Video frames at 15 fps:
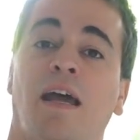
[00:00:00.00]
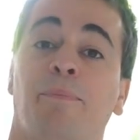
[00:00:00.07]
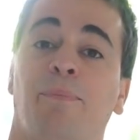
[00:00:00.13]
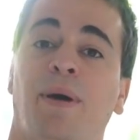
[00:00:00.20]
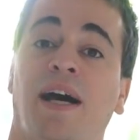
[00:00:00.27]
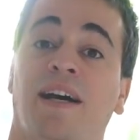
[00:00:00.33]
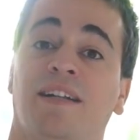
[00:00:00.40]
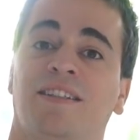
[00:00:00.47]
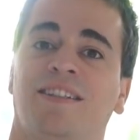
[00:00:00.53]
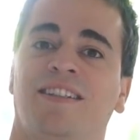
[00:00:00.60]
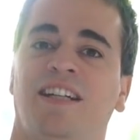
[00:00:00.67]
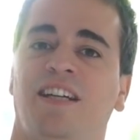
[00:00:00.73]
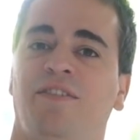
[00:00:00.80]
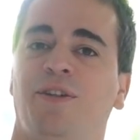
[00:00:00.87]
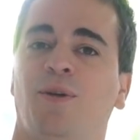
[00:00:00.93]
But
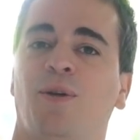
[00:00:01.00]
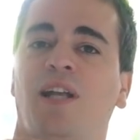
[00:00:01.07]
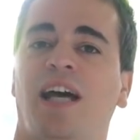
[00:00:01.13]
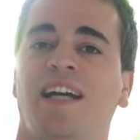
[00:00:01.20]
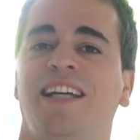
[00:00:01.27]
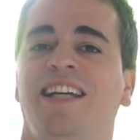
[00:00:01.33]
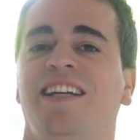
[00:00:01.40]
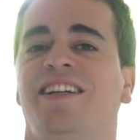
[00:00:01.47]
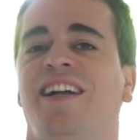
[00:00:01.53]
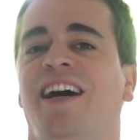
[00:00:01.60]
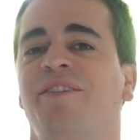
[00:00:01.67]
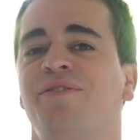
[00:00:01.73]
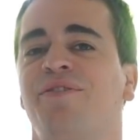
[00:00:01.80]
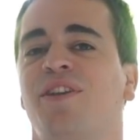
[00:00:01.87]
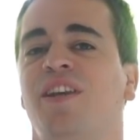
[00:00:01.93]
if you're lucky
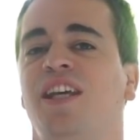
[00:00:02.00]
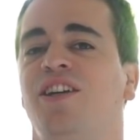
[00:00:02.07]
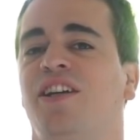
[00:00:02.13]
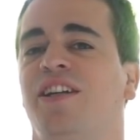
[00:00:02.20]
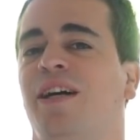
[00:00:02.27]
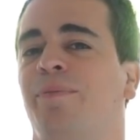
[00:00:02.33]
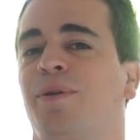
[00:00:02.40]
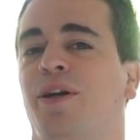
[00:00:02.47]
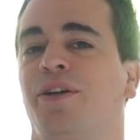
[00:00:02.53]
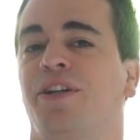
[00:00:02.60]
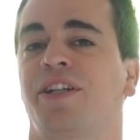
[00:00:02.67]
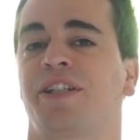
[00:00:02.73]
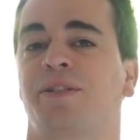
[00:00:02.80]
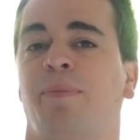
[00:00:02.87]
enough that you can upload it as